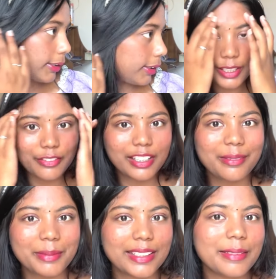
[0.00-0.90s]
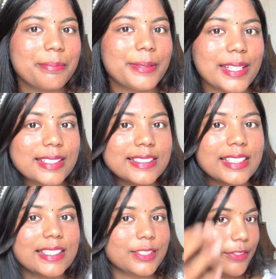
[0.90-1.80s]
giving me the
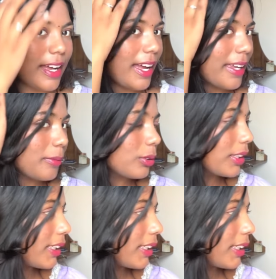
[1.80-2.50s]
princess vibe look